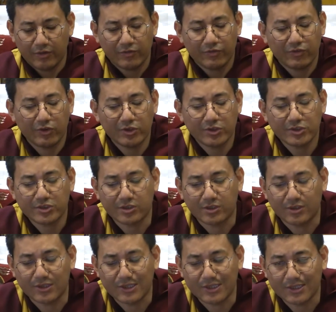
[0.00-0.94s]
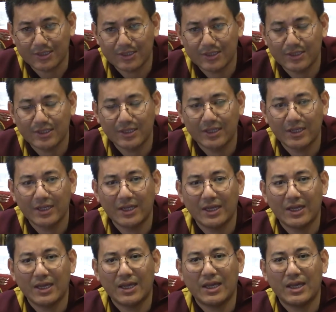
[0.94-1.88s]
fostering,
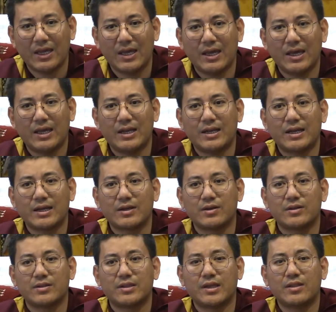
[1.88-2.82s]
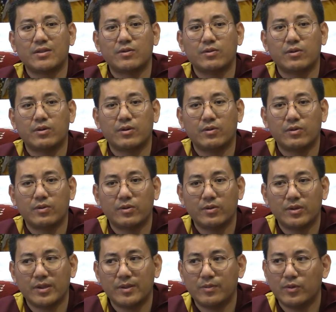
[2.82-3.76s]
and like then
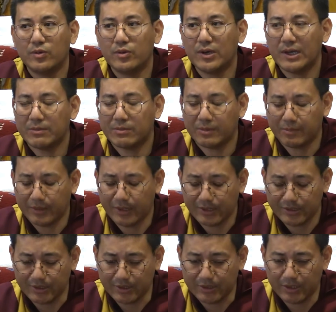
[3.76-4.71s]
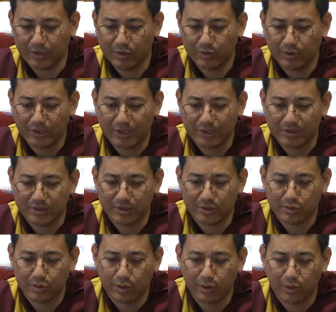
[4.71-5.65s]
if you have a mother, then you can
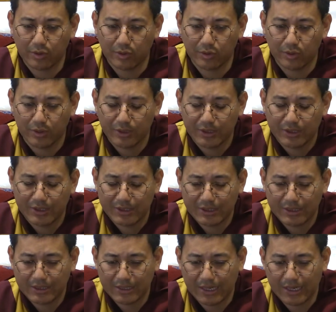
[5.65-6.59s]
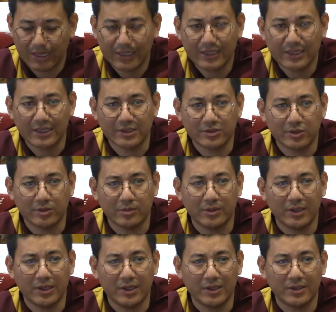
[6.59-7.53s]
recall kindness of
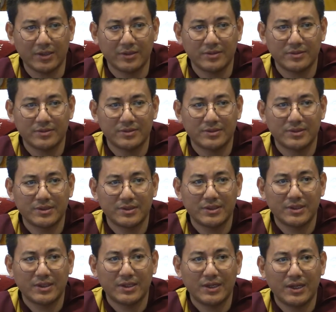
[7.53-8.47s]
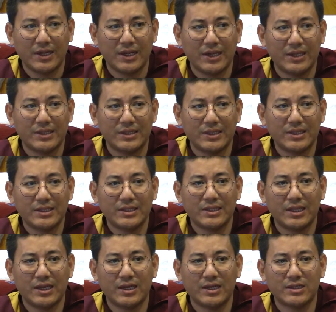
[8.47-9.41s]
her, and then
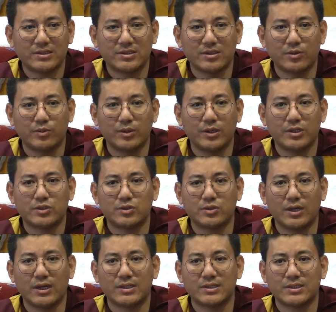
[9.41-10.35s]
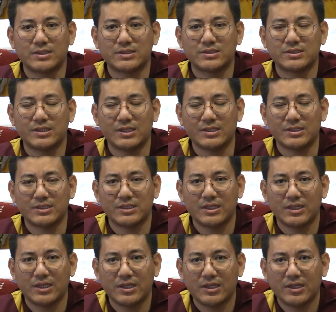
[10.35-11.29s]
there's a way to
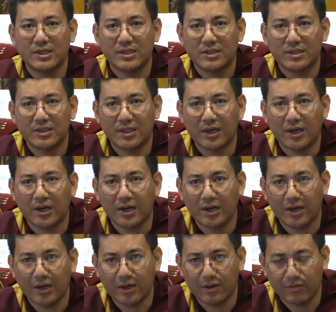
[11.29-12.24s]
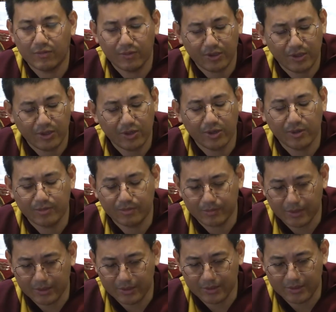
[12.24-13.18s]
understand the value of
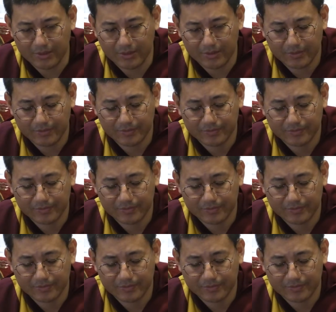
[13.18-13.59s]
mother.